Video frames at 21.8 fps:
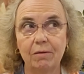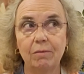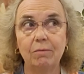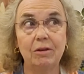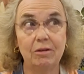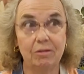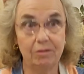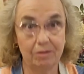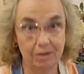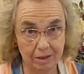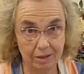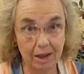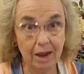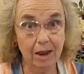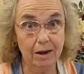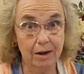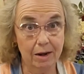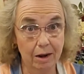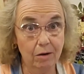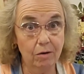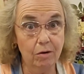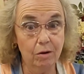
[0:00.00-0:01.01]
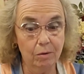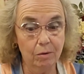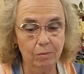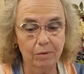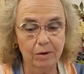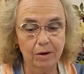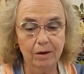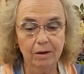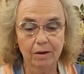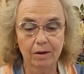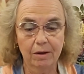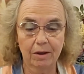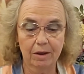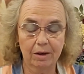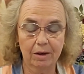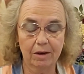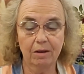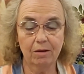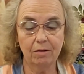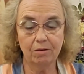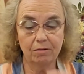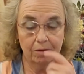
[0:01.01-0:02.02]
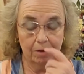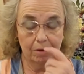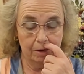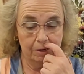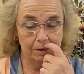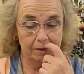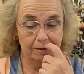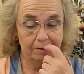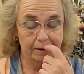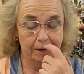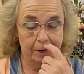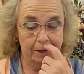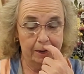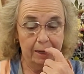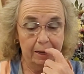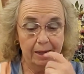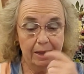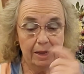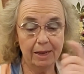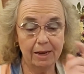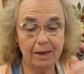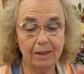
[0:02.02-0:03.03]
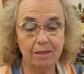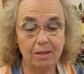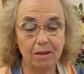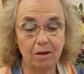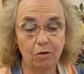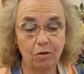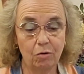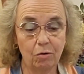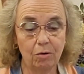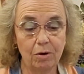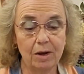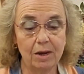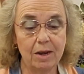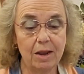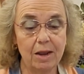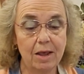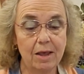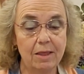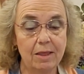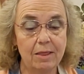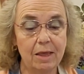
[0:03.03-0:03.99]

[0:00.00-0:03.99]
We see that now, don't we? And it goes on to say, and in their greed,